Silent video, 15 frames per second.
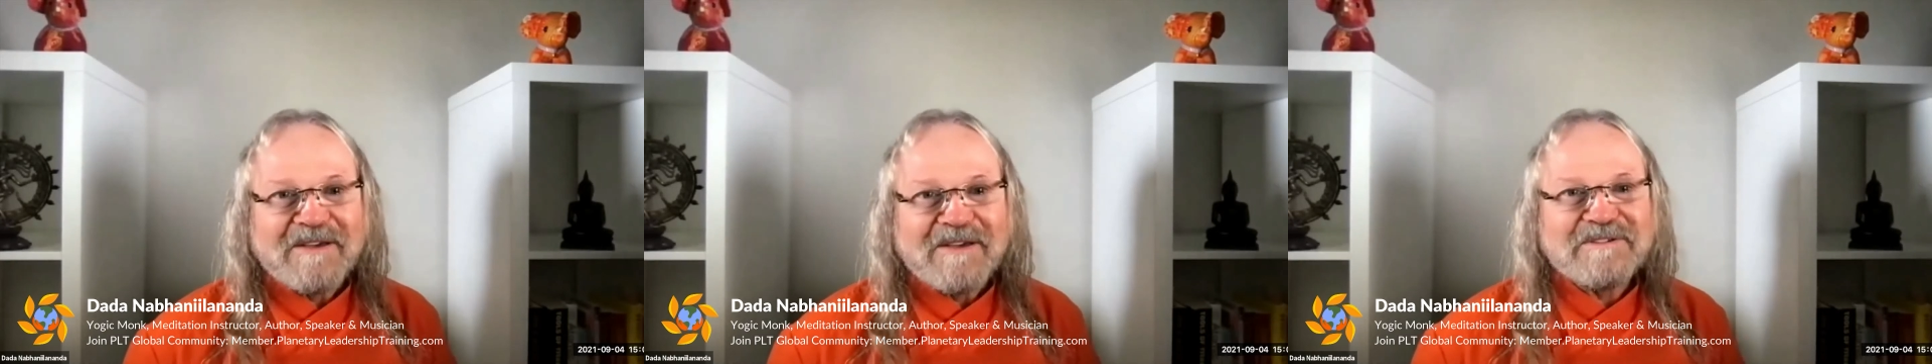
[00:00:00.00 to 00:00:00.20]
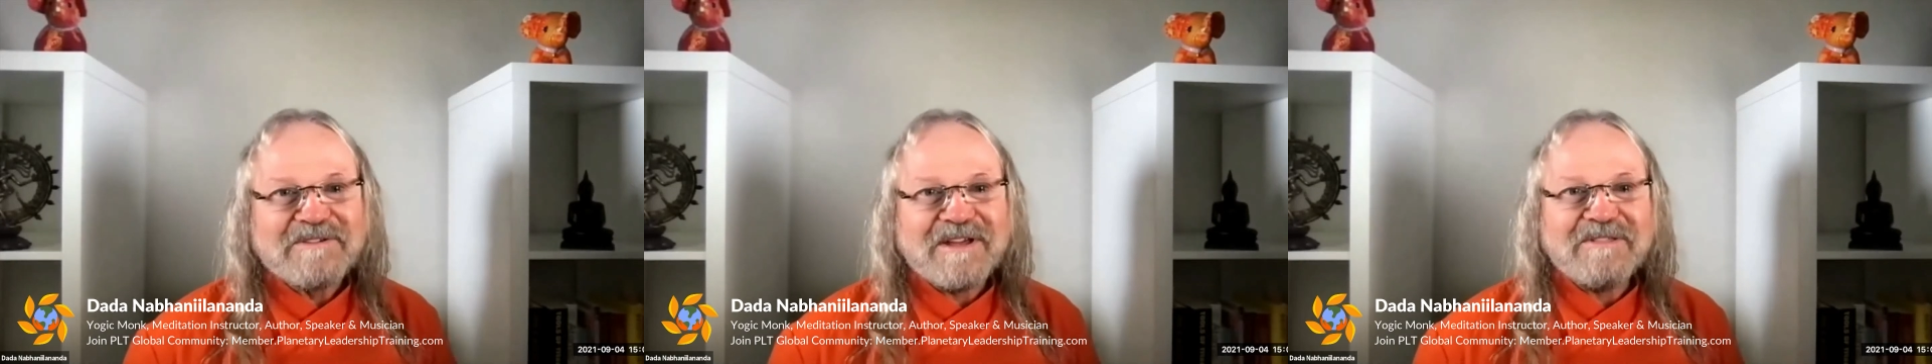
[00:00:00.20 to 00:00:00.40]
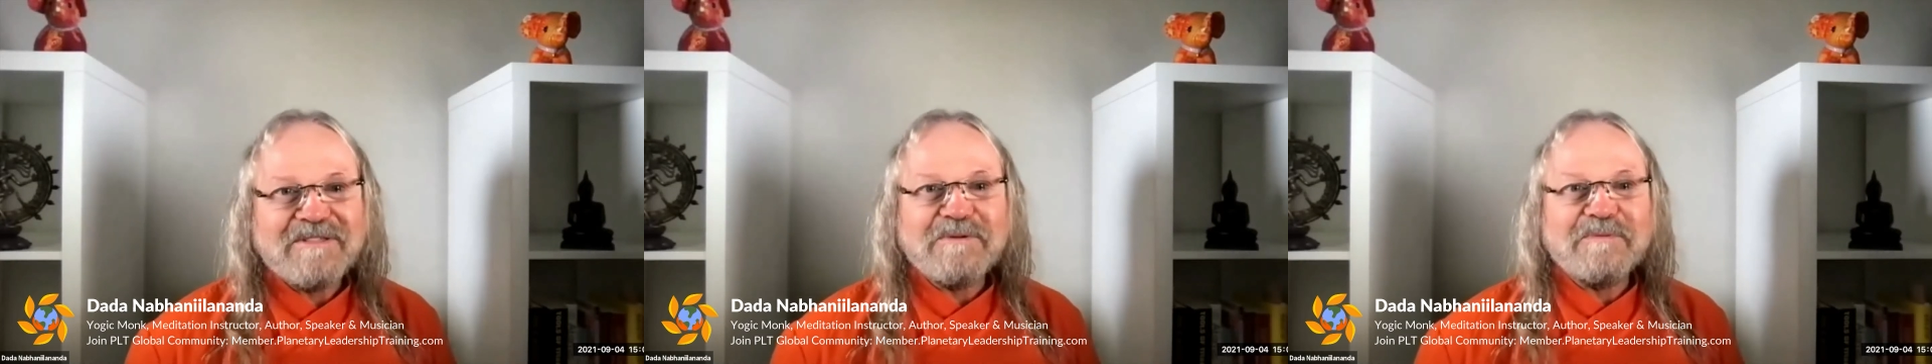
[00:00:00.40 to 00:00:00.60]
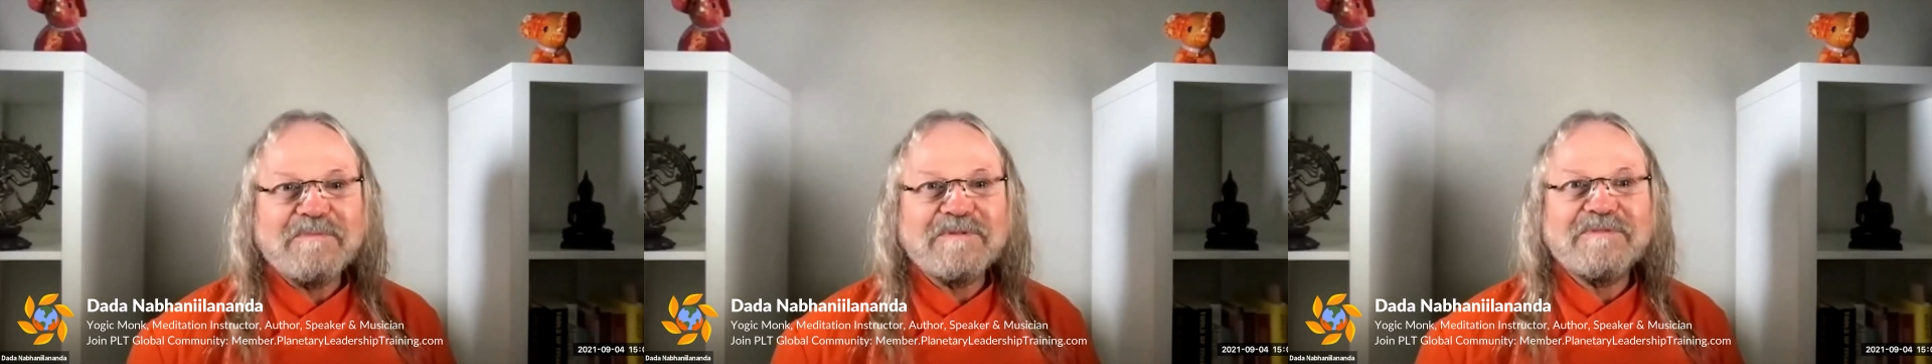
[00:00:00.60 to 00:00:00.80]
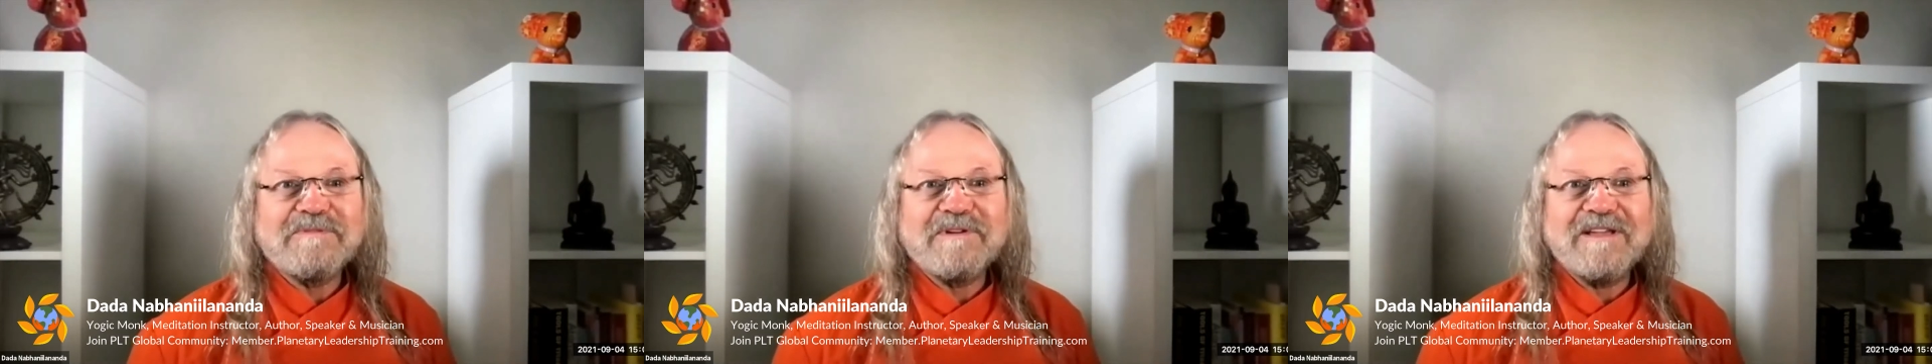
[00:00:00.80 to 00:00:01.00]
which I thought
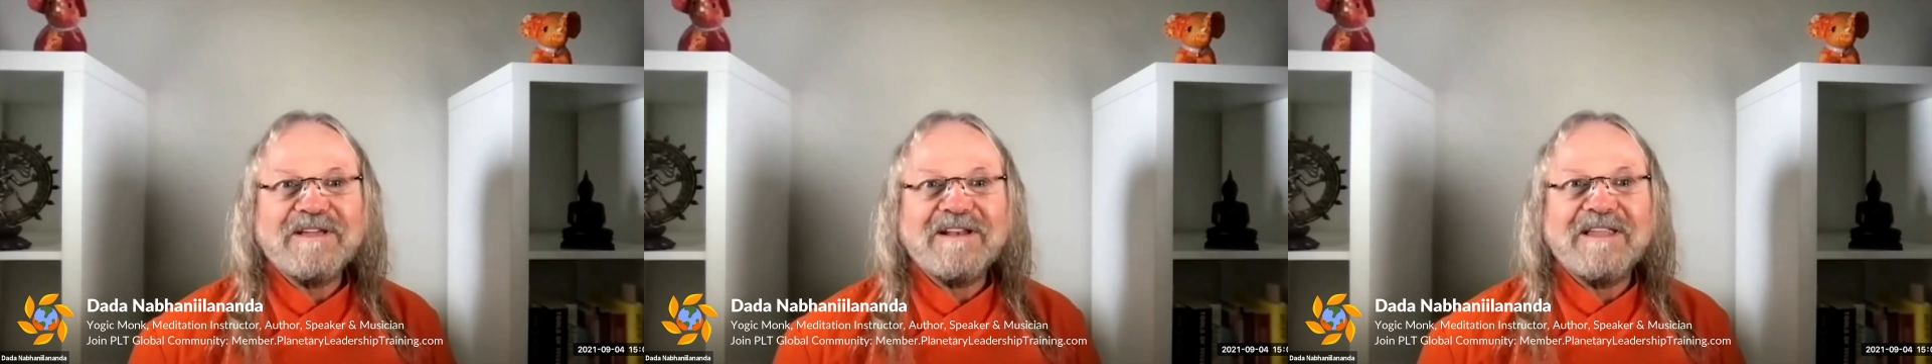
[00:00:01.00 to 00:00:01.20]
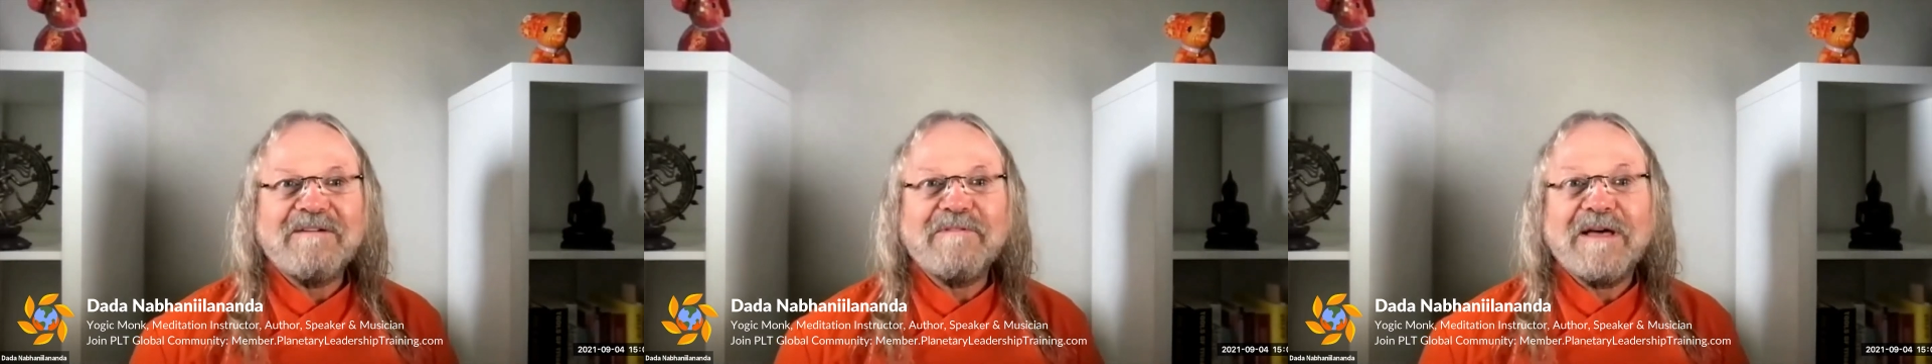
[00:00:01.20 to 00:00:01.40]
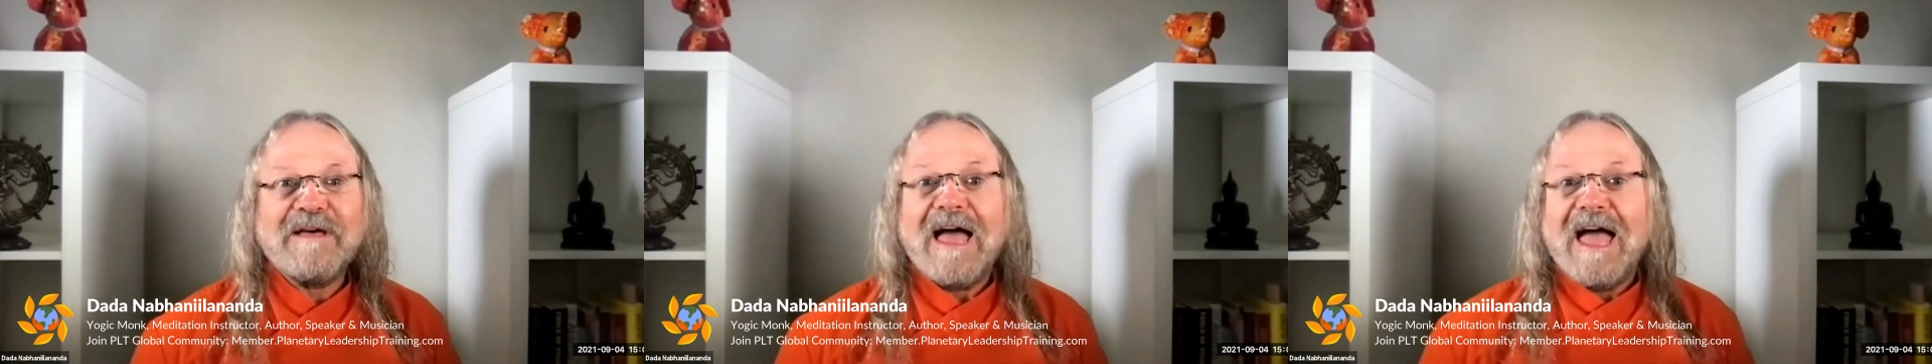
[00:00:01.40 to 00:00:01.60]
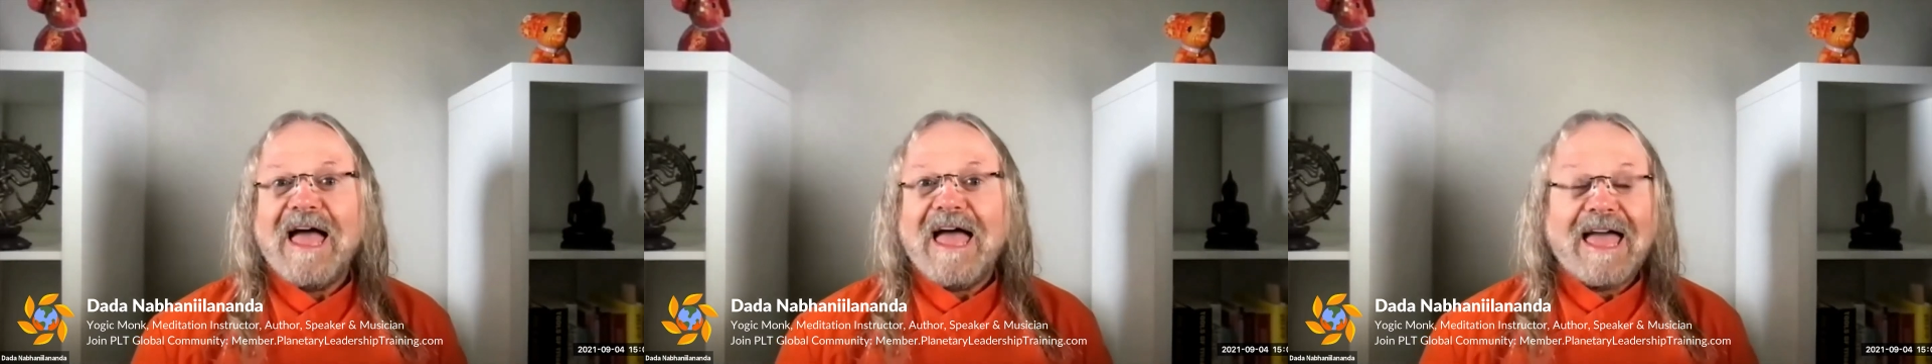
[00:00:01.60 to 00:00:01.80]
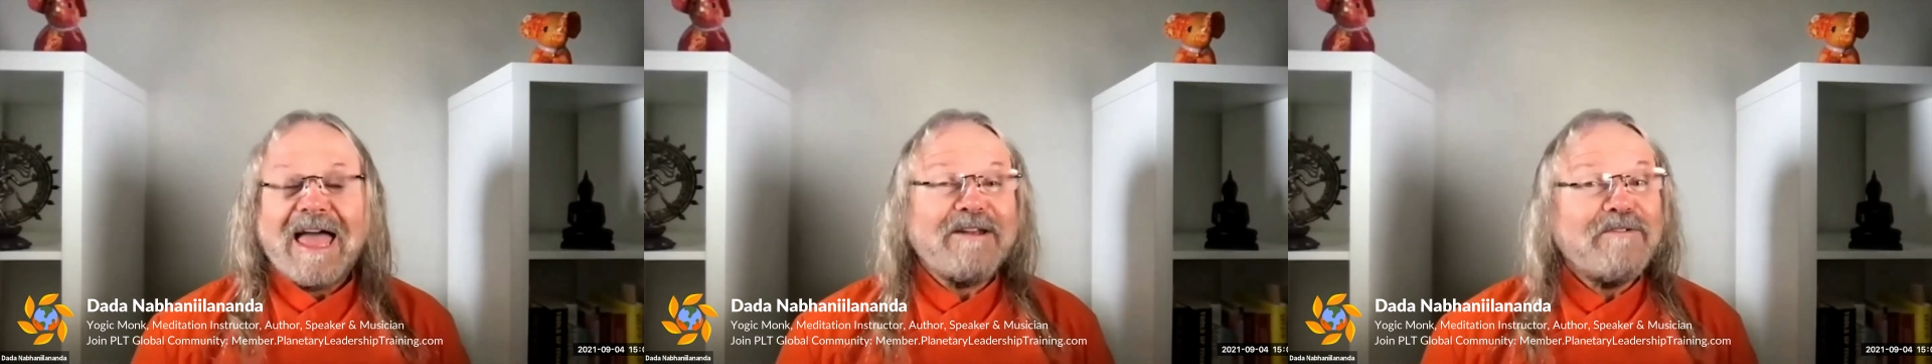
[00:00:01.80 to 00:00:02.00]
was very clever
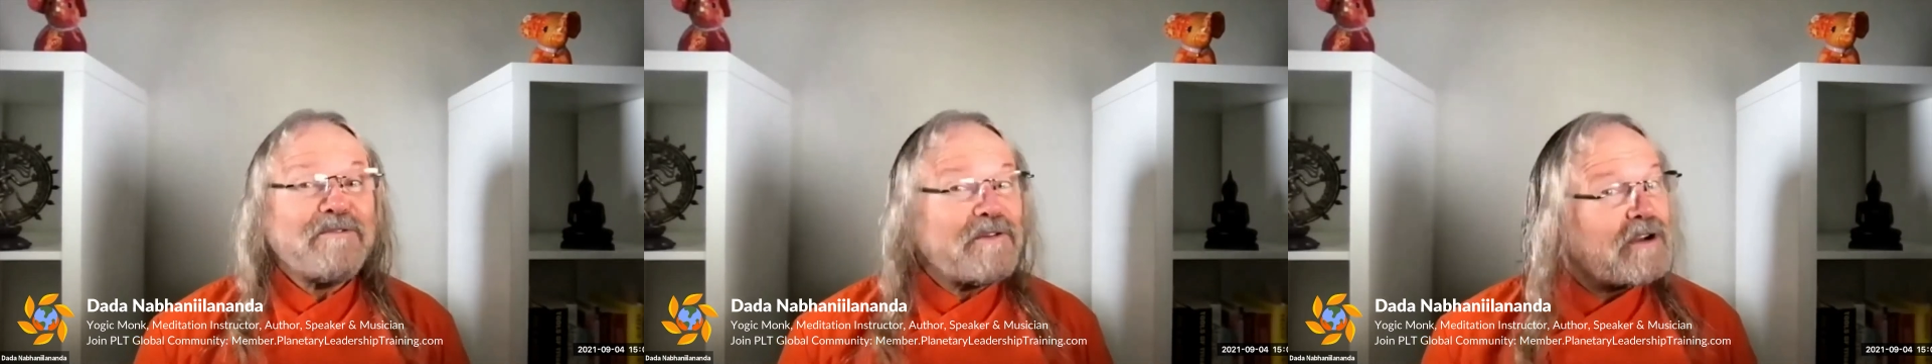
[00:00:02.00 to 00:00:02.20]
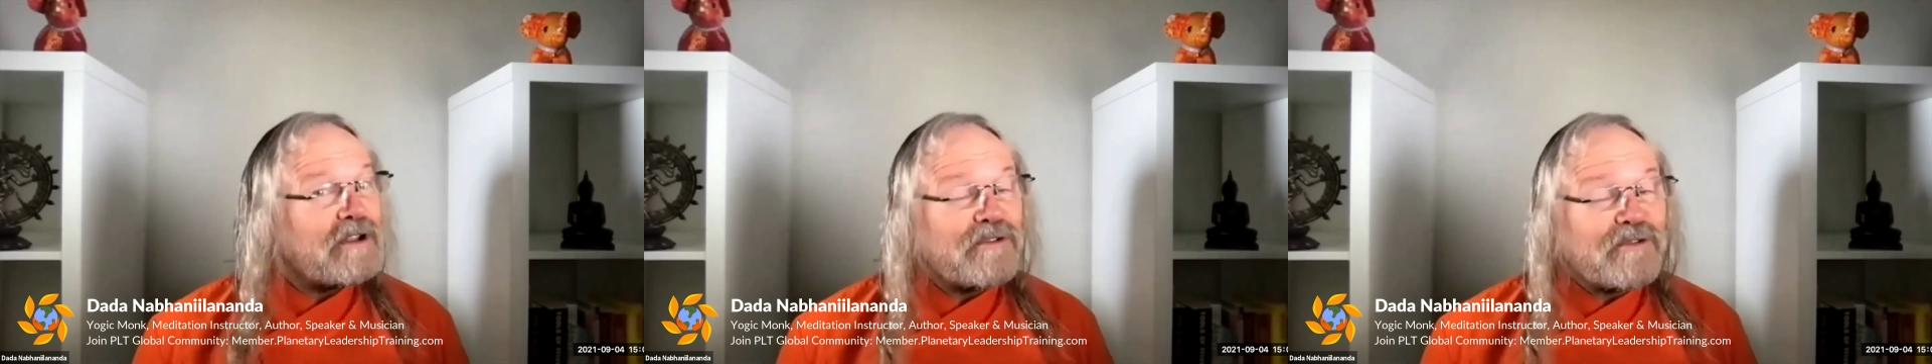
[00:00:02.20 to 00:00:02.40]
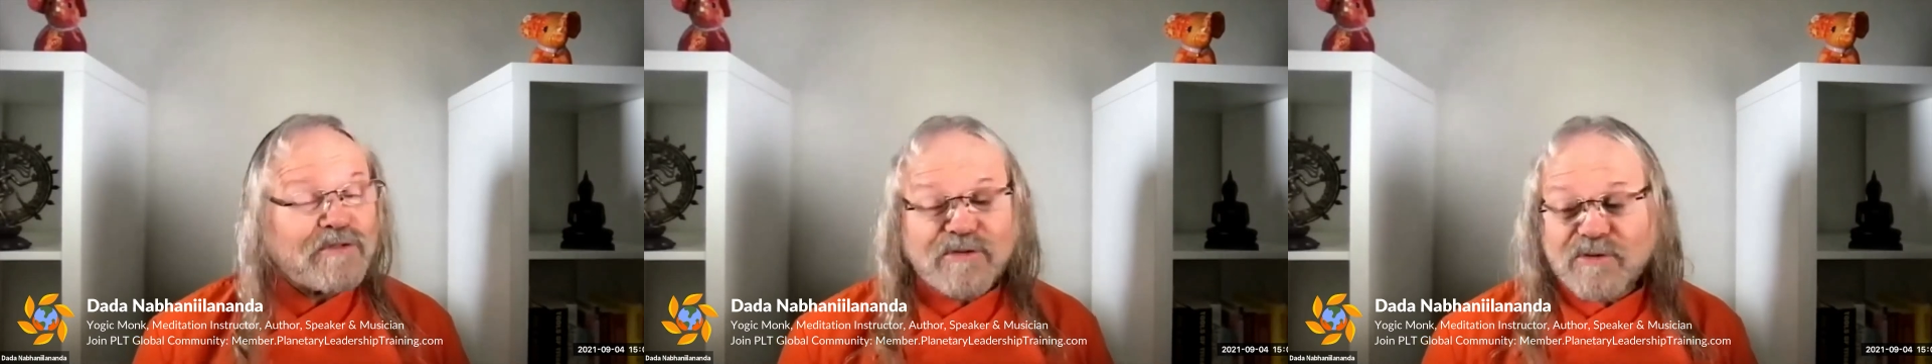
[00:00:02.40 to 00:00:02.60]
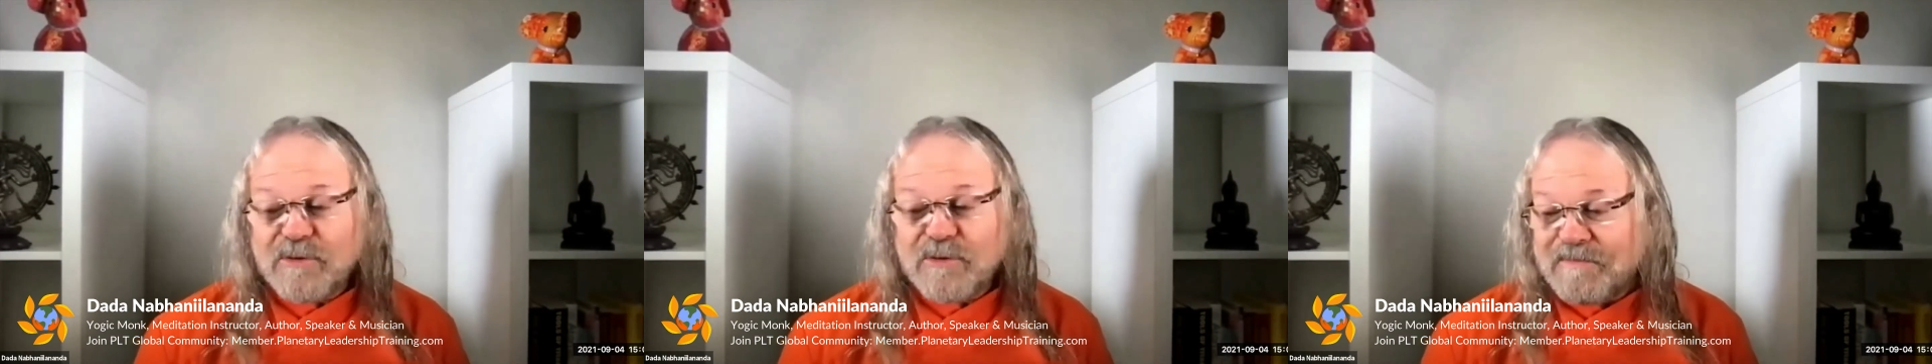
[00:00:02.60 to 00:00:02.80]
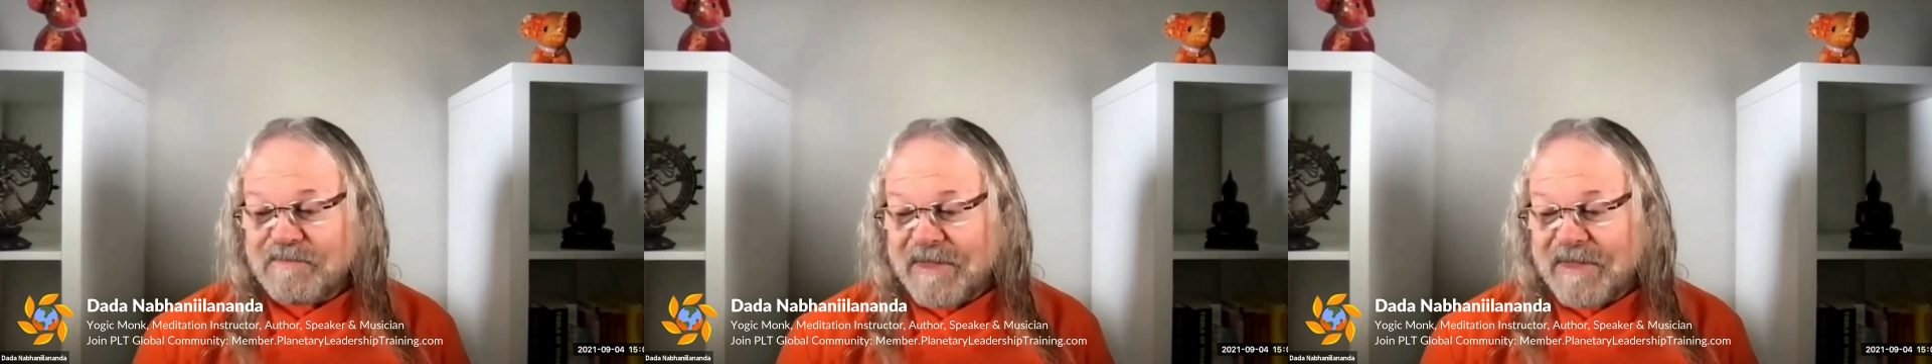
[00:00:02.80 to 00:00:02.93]
and very true.